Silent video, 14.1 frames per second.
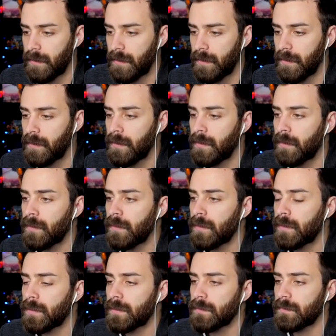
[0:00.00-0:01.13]

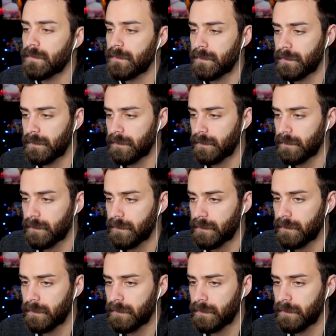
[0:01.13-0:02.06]
(silence)